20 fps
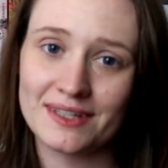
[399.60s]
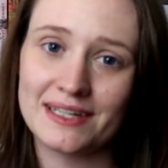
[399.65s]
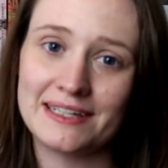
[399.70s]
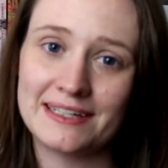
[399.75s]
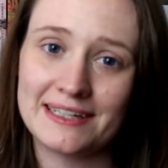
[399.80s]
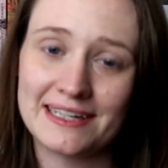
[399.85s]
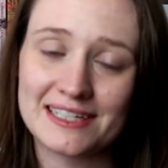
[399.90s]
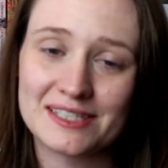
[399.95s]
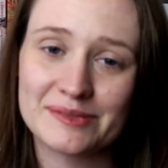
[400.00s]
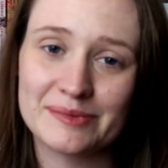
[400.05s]

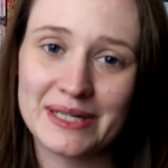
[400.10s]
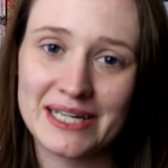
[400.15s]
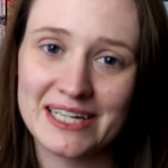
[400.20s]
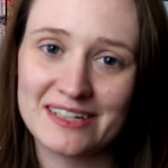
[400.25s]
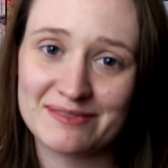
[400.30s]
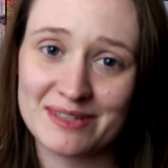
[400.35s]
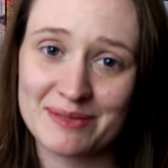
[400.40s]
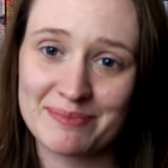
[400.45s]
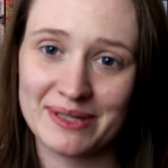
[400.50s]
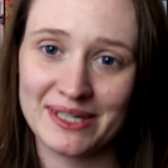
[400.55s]
And next we
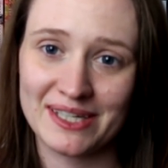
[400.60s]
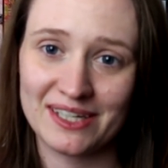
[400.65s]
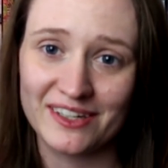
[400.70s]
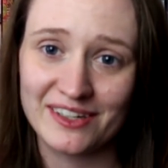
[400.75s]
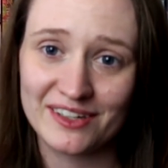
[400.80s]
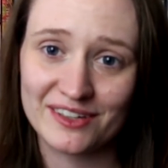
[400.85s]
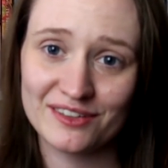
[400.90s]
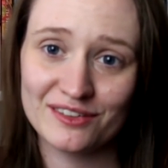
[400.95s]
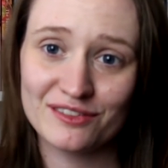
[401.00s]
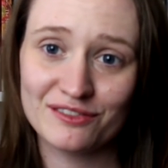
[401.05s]
have my
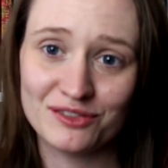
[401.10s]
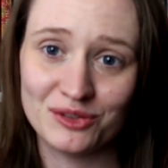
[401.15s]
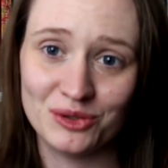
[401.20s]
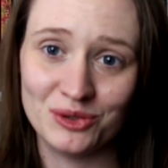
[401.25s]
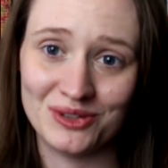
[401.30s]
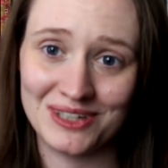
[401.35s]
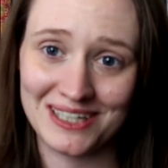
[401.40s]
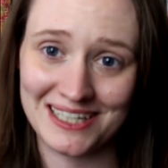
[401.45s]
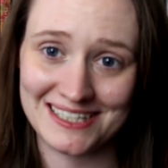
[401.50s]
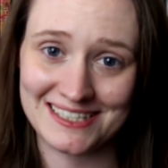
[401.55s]
pick
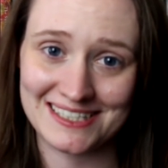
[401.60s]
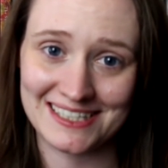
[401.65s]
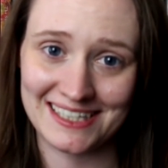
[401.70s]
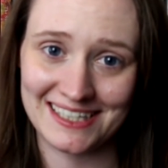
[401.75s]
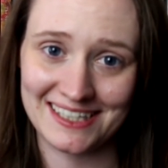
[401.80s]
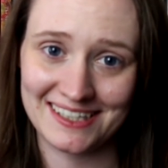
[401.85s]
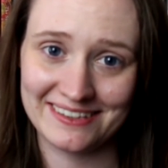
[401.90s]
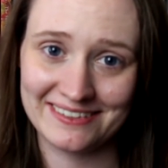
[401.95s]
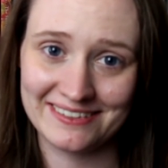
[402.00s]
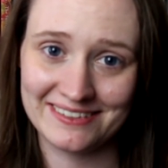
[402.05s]
for Italy.